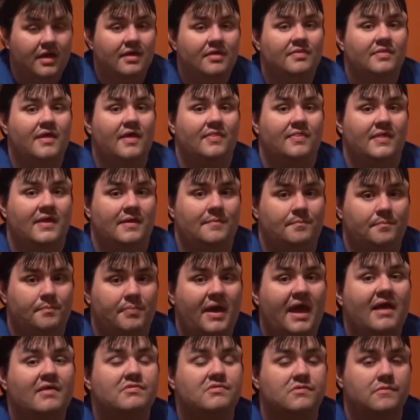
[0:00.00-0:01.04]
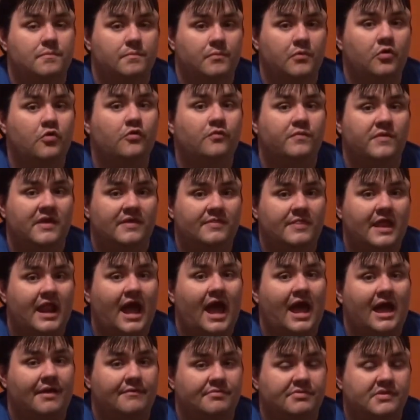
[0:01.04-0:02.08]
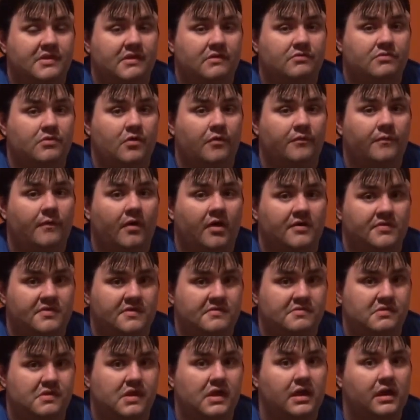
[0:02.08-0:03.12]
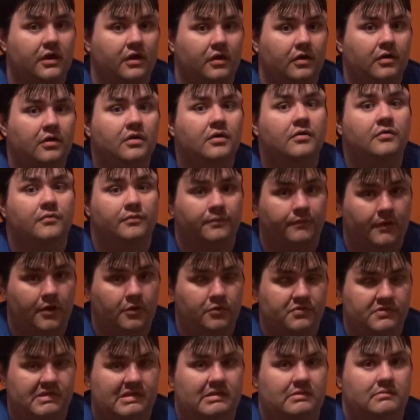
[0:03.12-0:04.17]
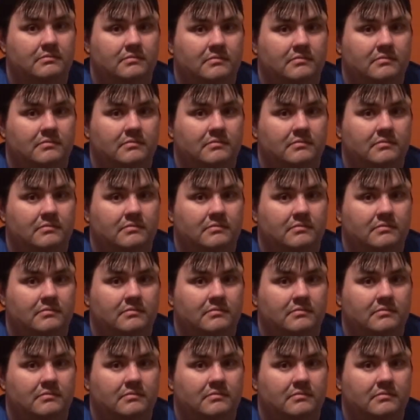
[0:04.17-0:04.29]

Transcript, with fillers: than the best movie that I have seen so far this year, Frozen.